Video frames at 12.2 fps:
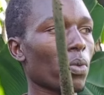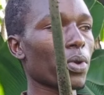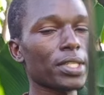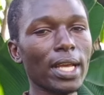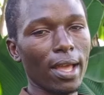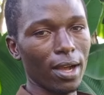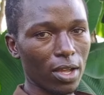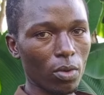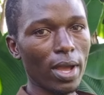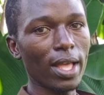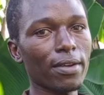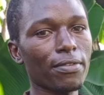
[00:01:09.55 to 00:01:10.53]
which I
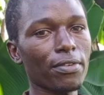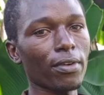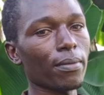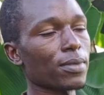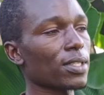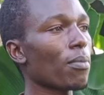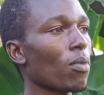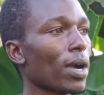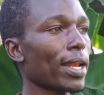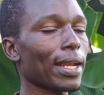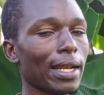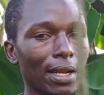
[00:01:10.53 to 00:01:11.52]
acquired from
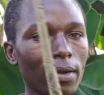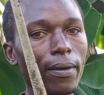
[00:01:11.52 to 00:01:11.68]
someone,